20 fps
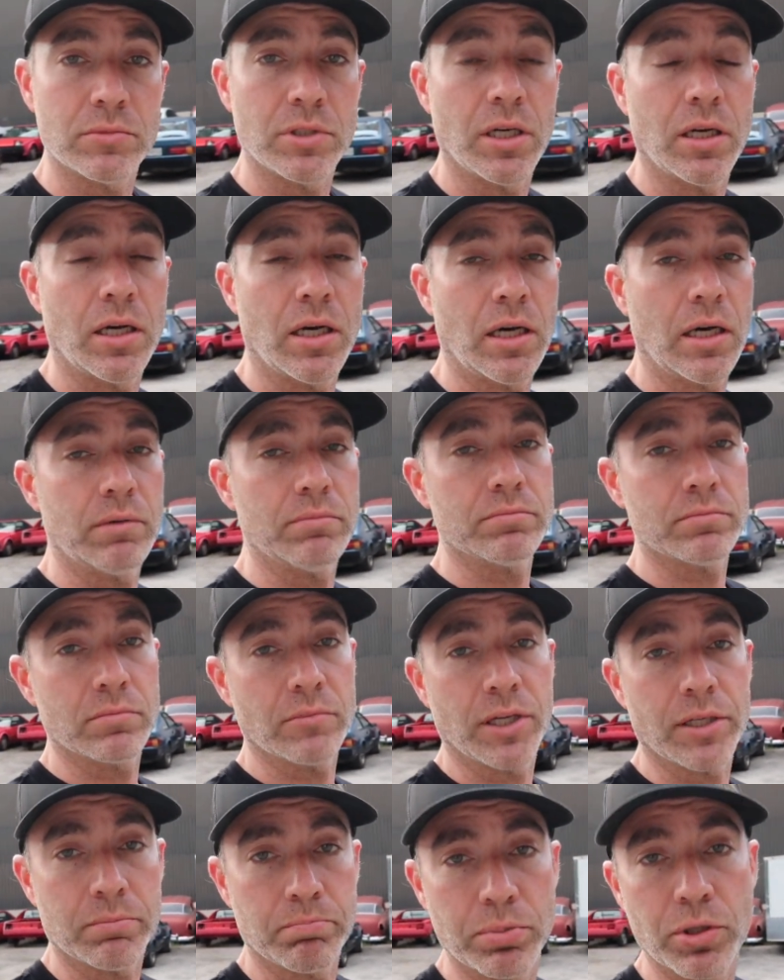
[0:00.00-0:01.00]

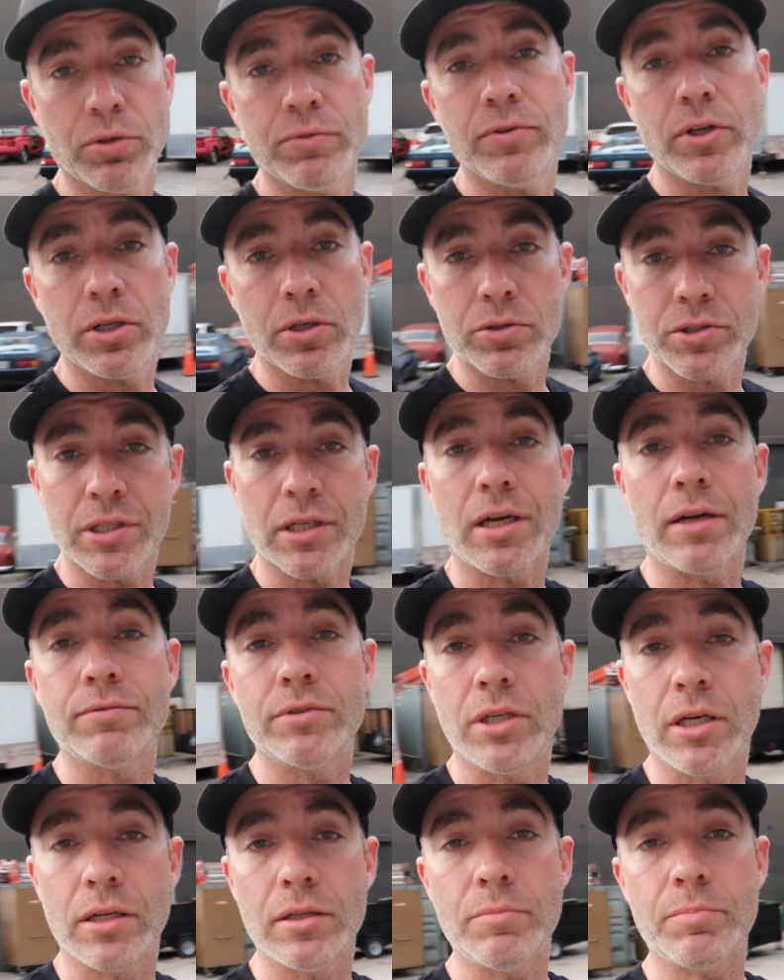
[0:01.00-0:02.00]
Like build videos like
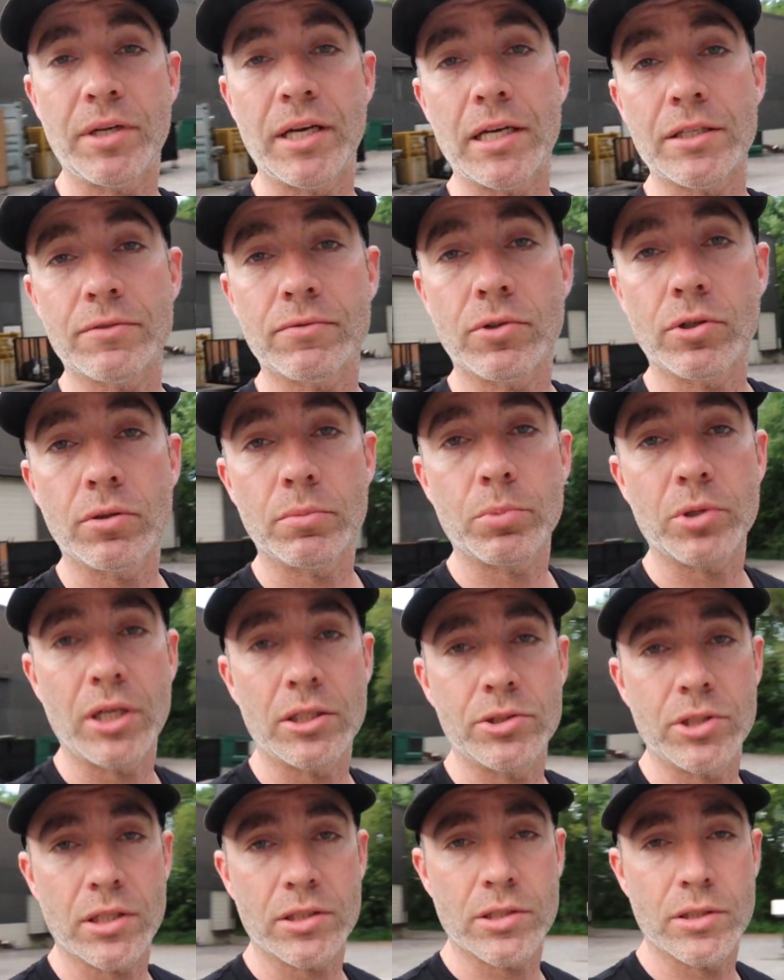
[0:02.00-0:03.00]
I've done in the past for other
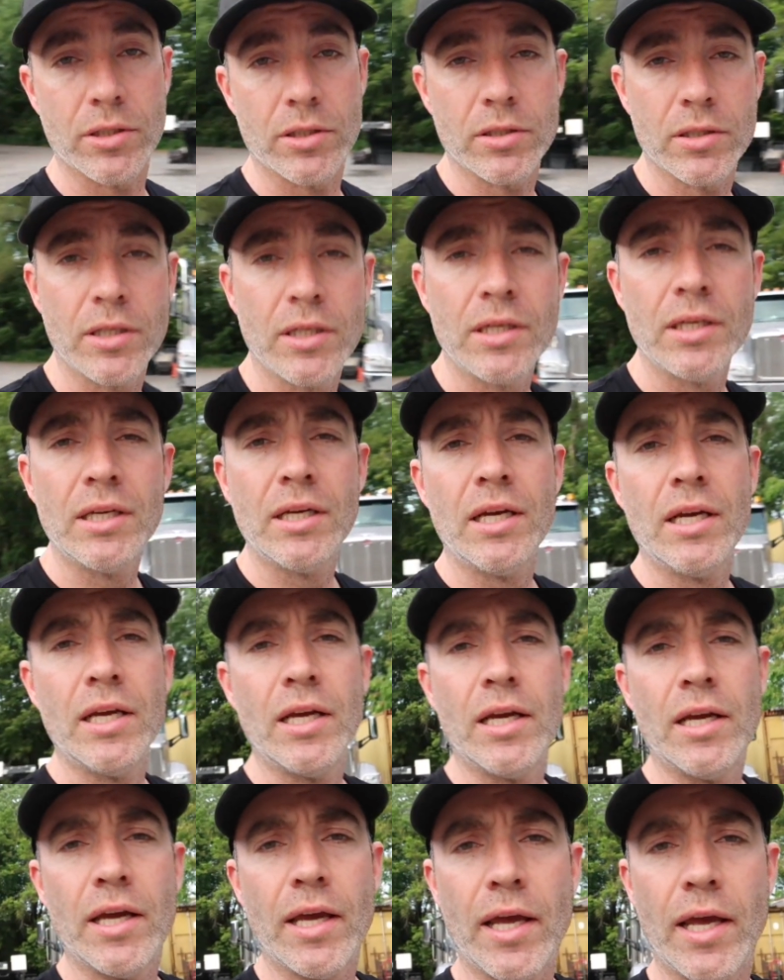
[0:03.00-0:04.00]
projects here.
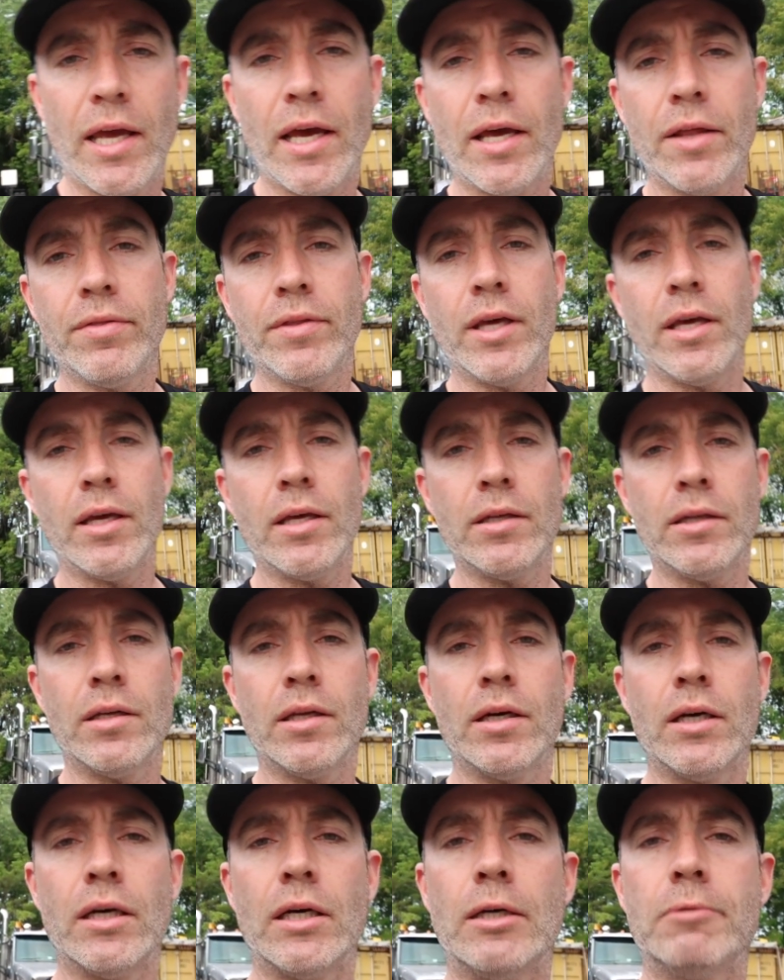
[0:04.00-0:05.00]
And
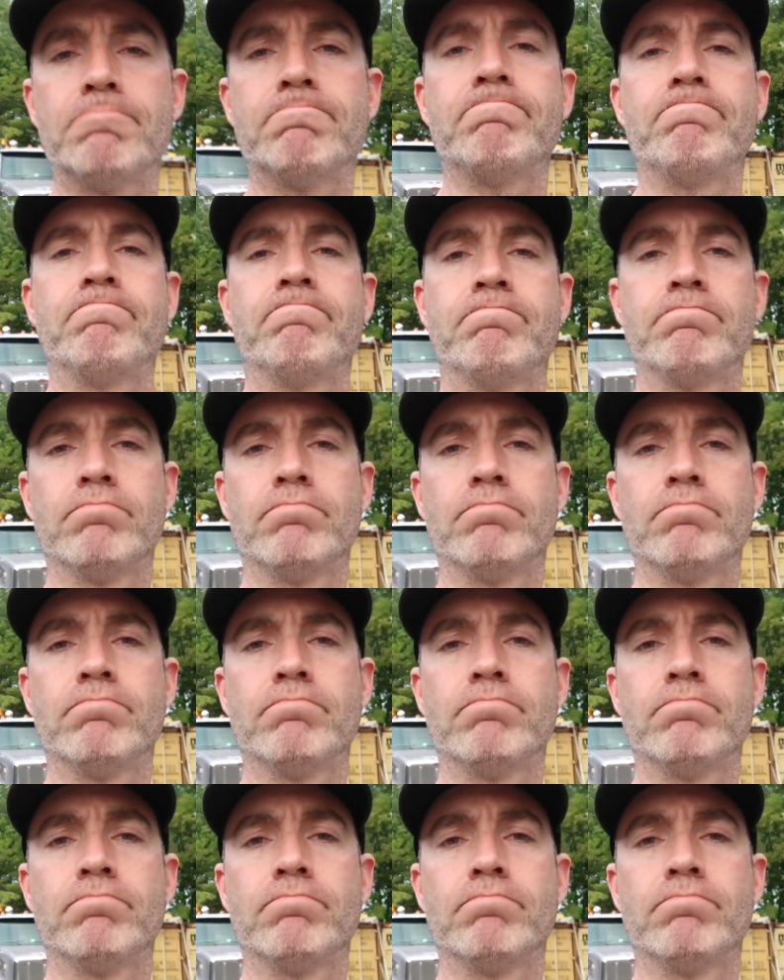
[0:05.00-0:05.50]
then,